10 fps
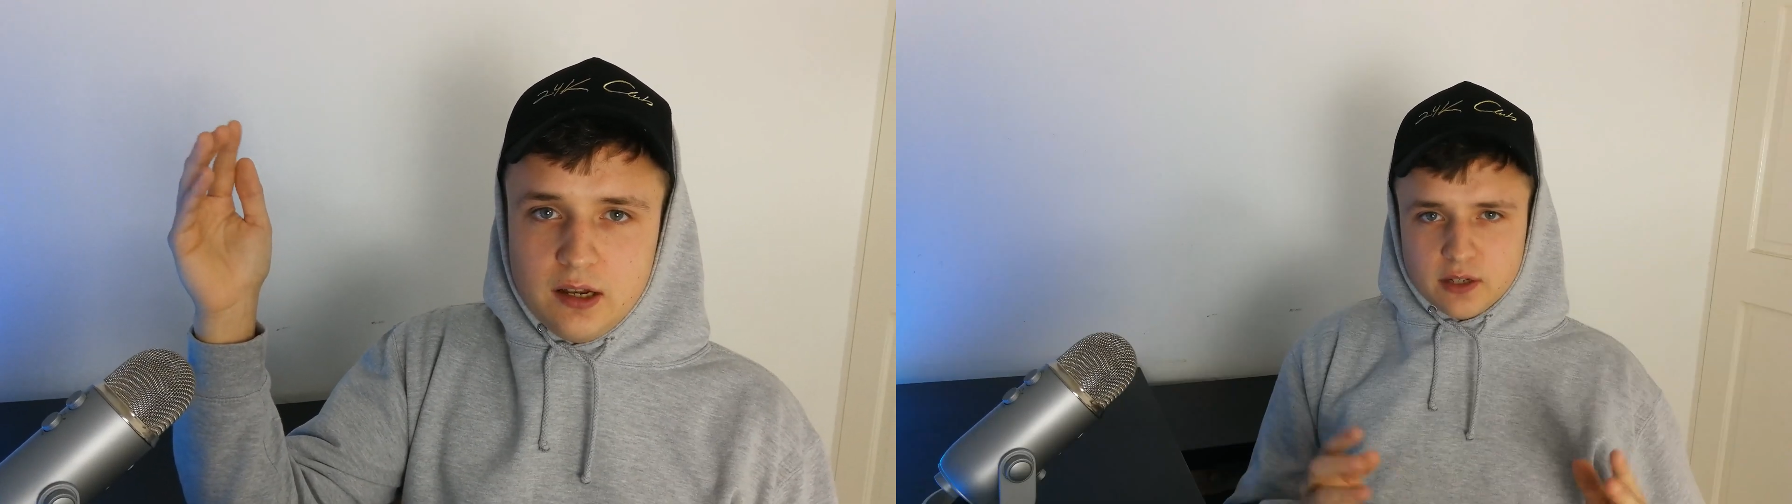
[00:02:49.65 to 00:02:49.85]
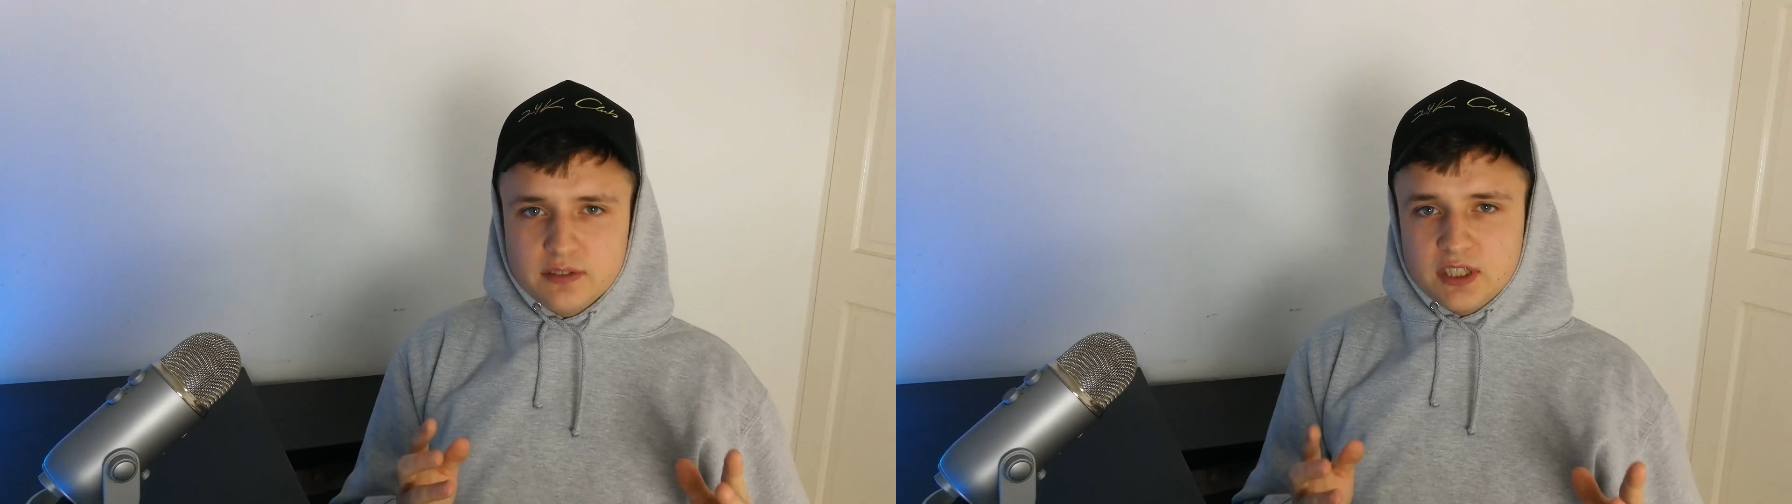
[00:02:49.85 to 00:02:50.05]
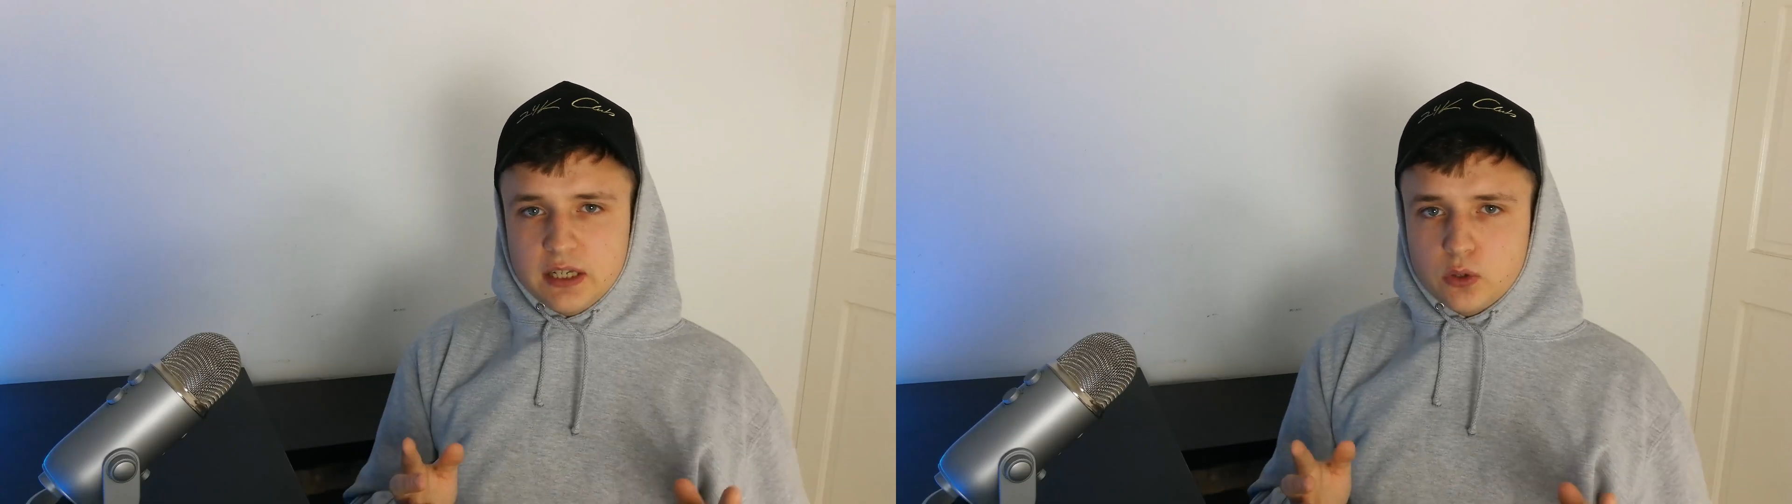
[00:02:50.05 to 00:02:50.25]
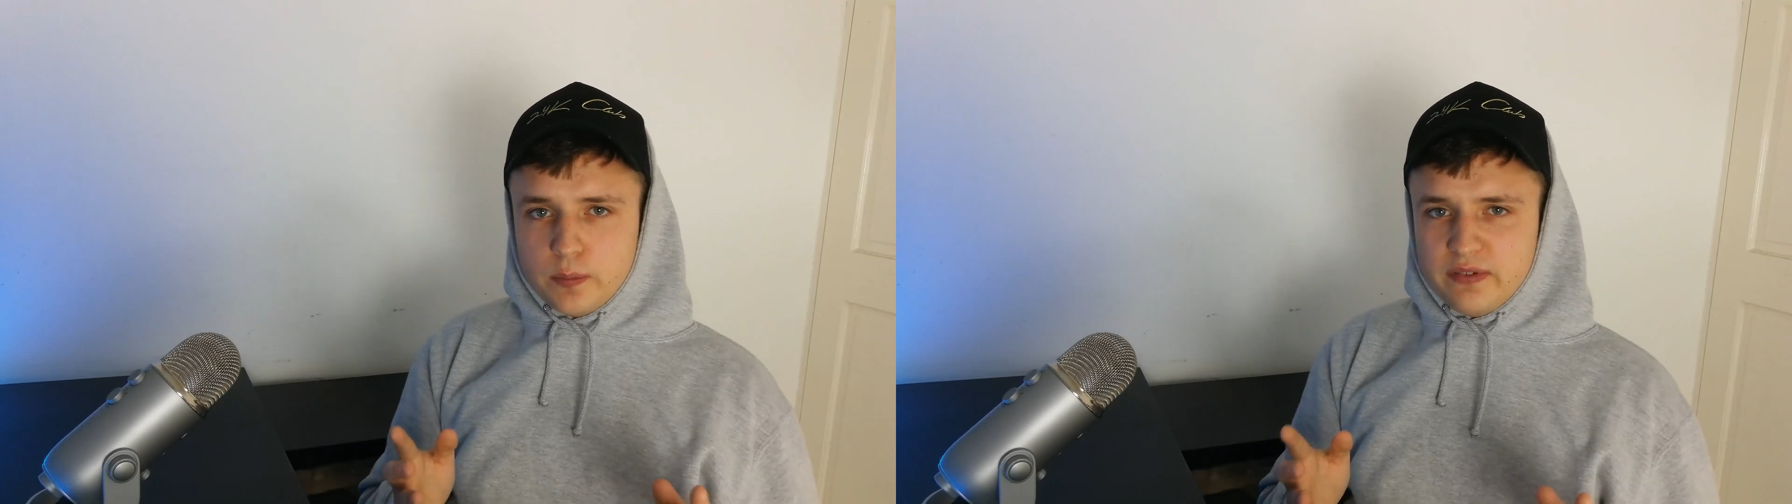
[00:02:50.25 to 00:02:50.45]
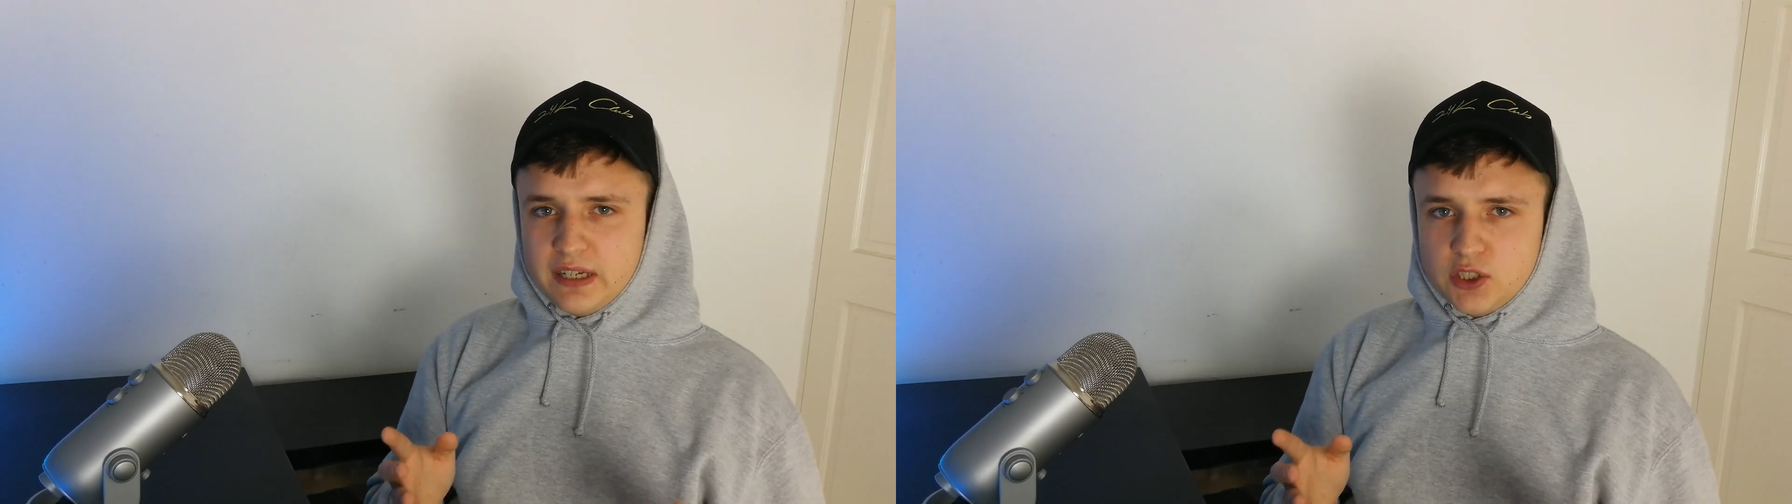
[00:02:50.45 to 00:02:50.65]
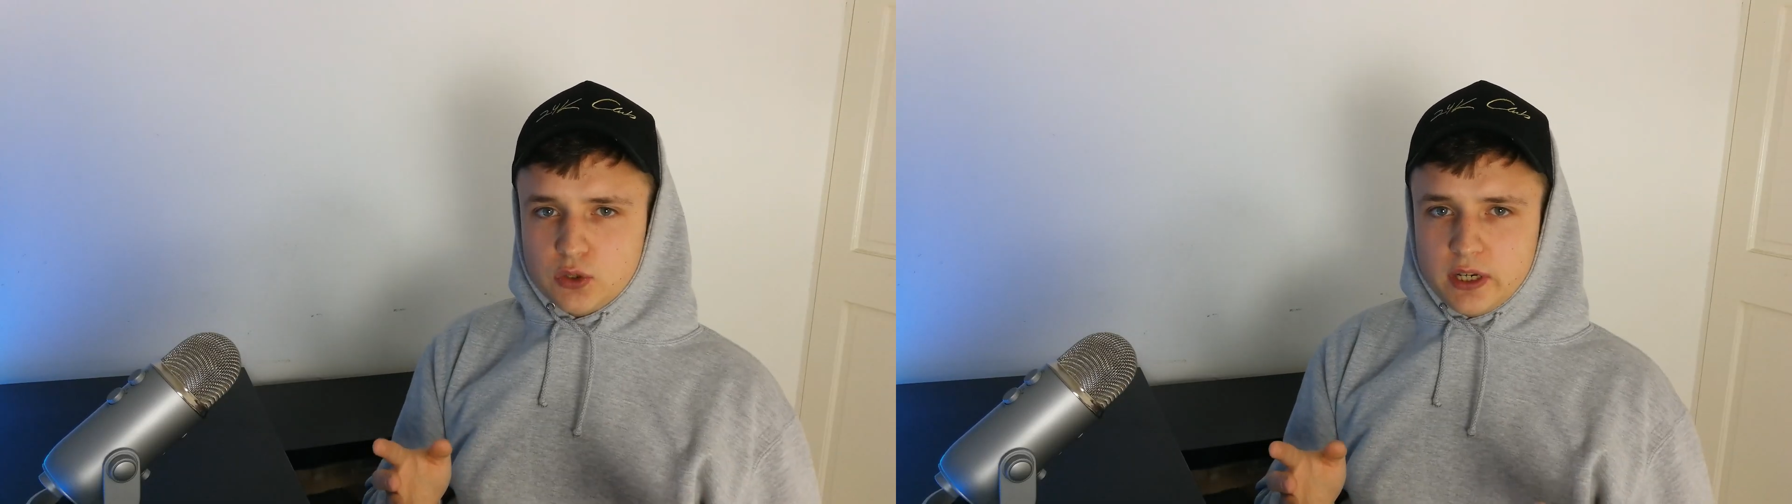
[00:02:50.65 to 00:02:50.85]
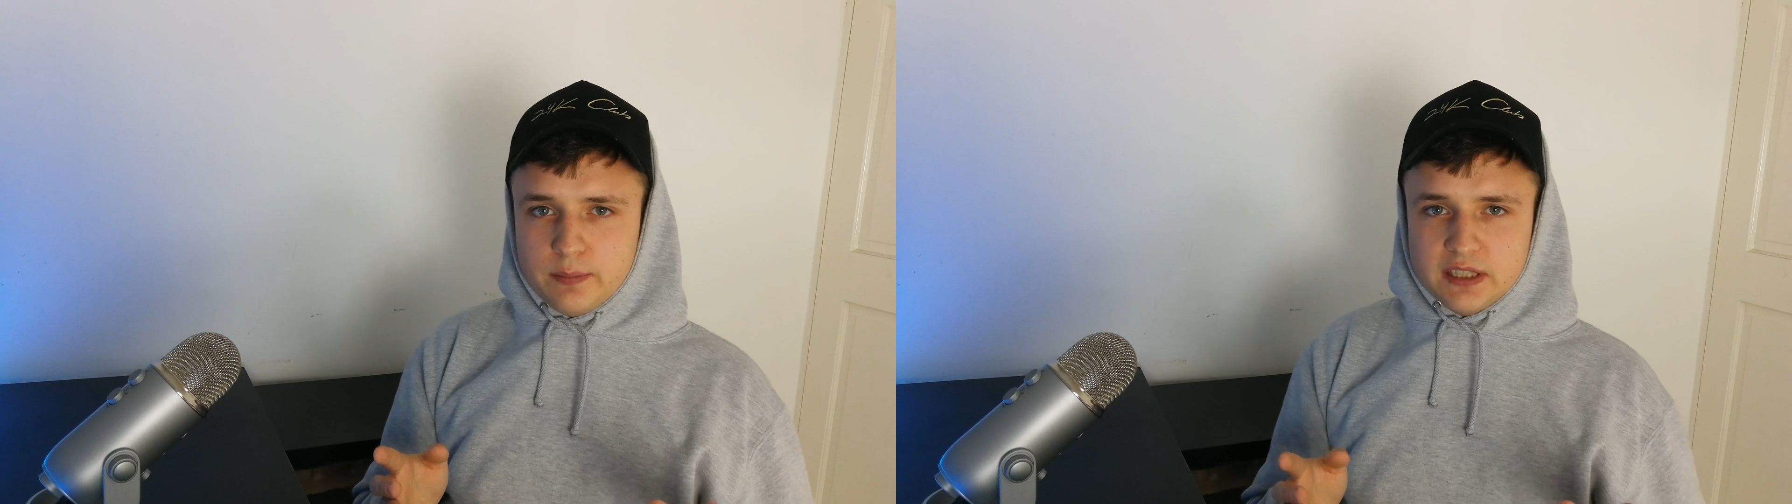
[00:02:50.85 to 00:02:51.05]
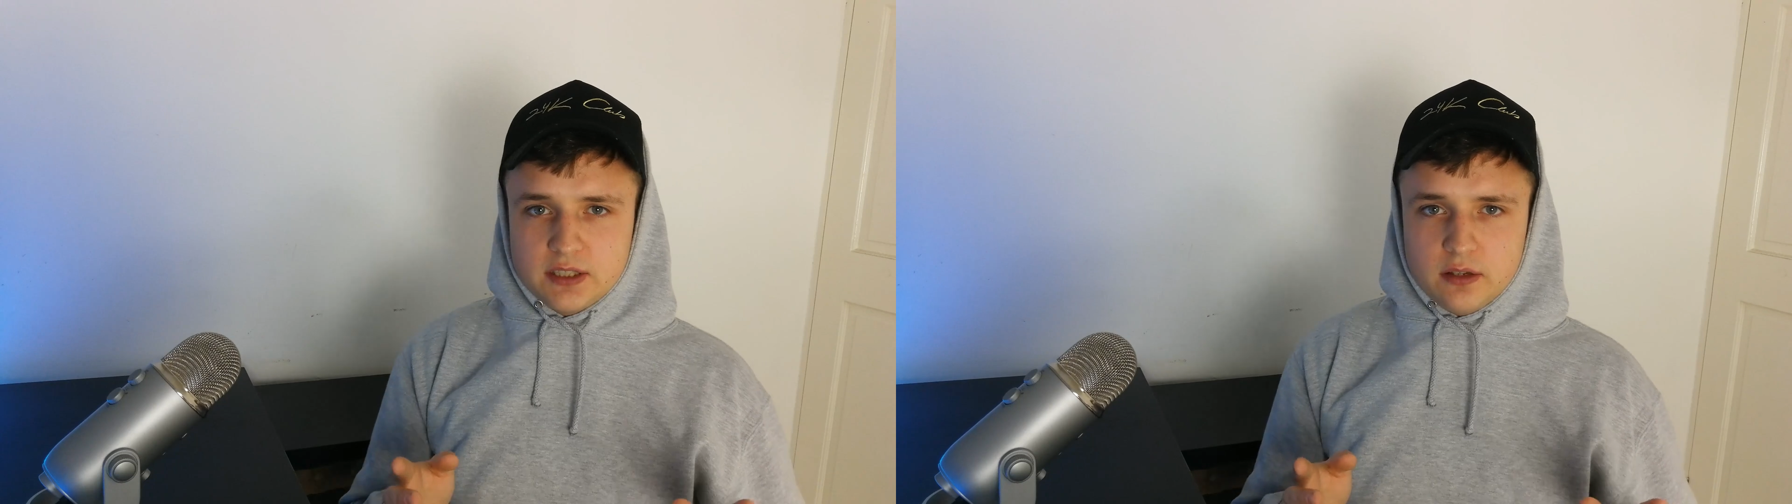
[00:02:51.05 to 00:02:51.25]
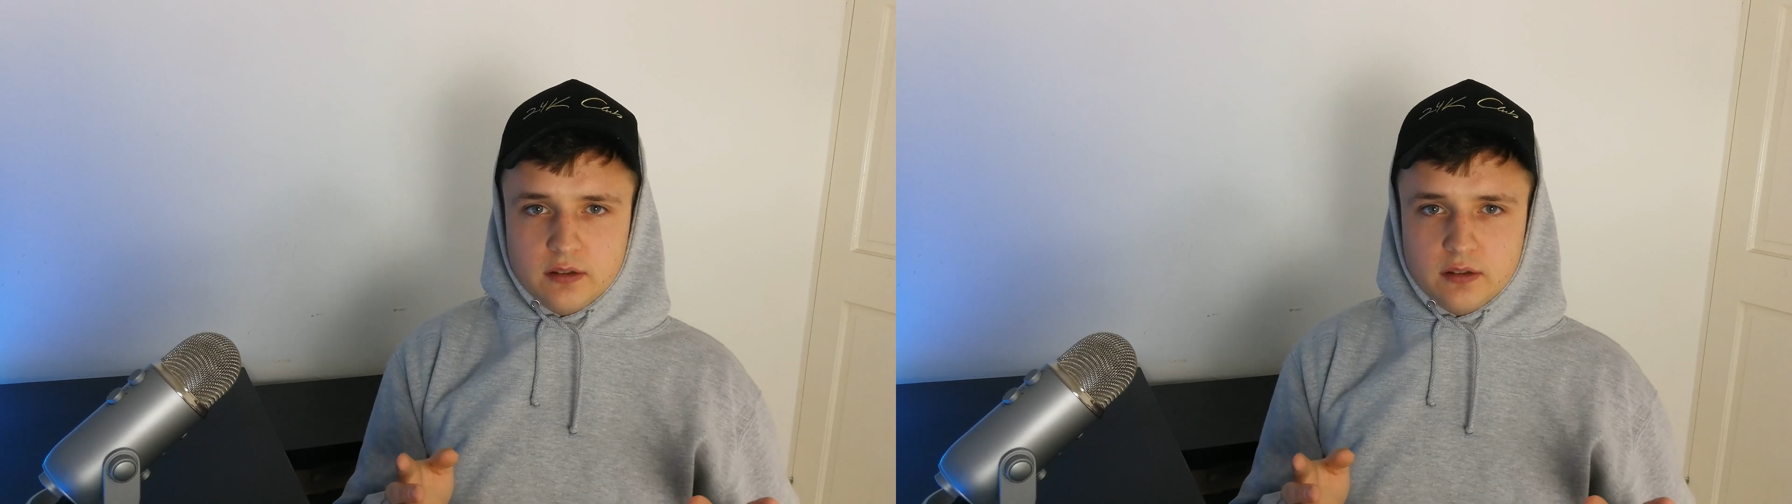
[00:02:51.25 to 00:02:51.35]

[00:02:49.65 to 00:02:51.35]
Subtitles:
It's obviously a group of extremists,